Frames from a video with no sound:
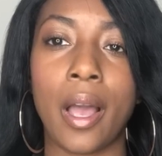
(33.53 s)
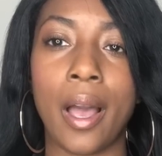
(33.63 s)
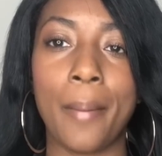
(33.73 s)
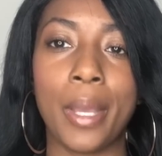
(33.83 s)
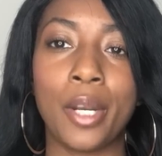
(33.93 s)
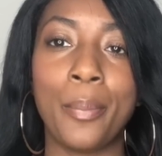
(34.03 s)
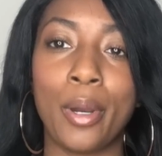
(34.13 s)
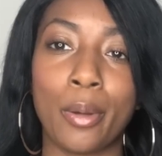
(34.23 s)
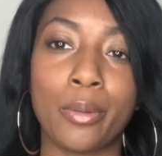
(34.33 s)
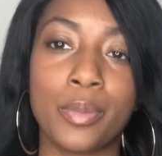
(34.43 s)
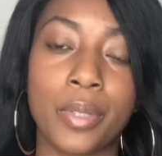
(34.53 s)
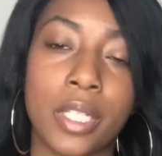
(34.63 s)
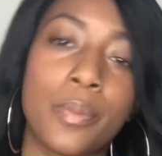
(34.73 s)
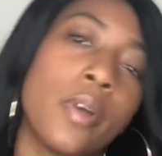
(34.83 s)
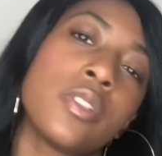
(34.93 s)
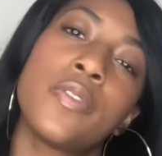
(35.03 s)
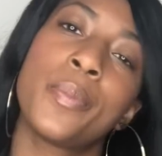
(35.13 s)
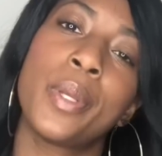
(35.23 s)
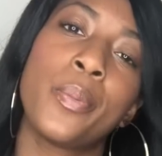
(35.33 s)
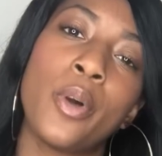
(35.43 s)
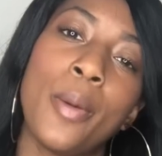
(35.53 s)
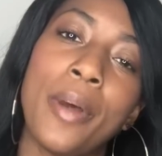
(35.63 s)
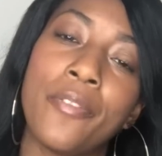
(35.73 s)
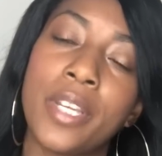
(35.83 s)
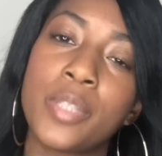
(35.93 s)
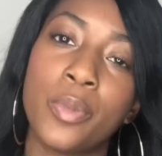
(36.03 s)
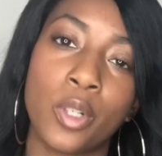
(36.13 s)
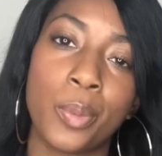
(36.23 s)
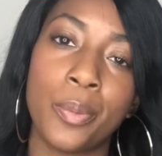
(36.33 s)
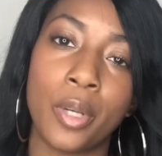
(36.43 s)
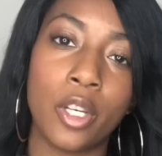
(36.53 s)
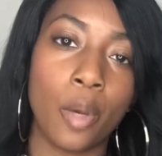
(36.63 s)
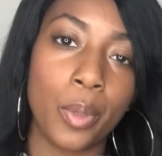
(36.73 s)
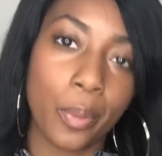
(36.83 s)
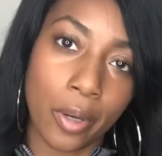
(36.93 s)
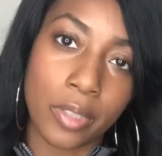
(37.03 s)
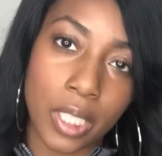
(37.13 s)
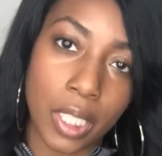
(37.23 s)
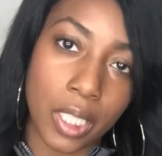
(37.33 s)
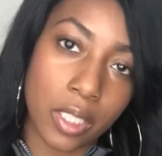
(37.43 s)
I made a post because most of the people on my Facebook are people that know me personally.